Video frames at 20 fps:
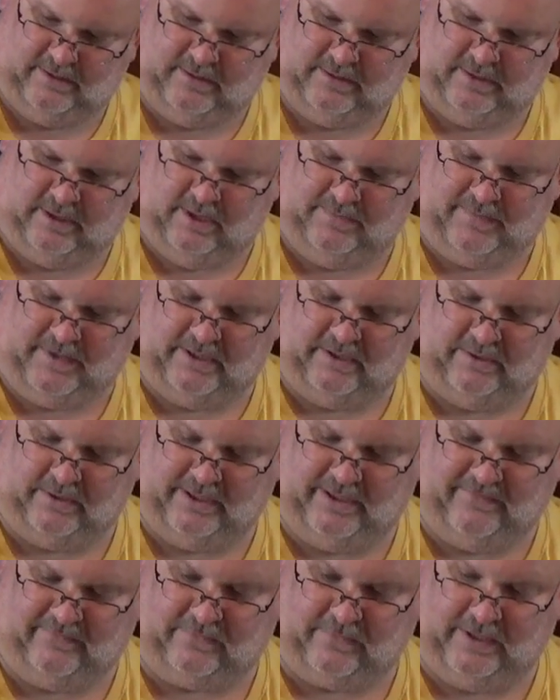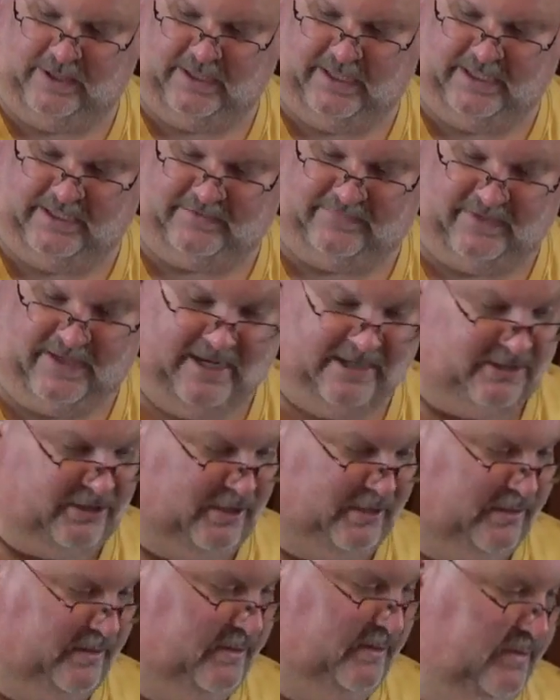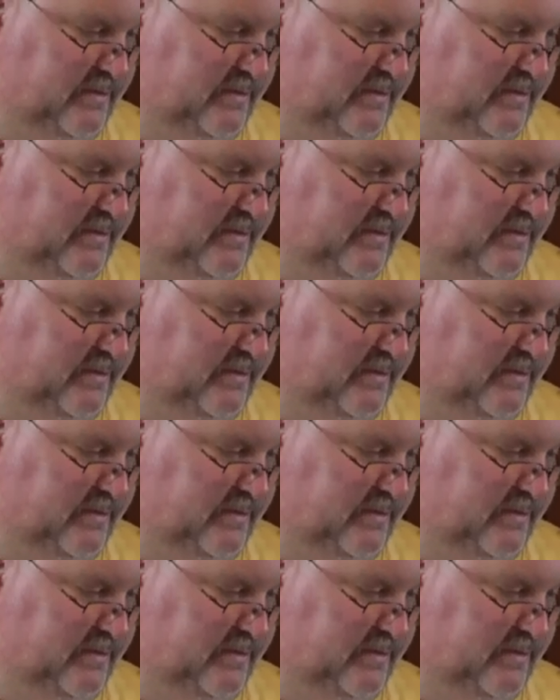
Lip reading: Nope, I don't have green lights flashing.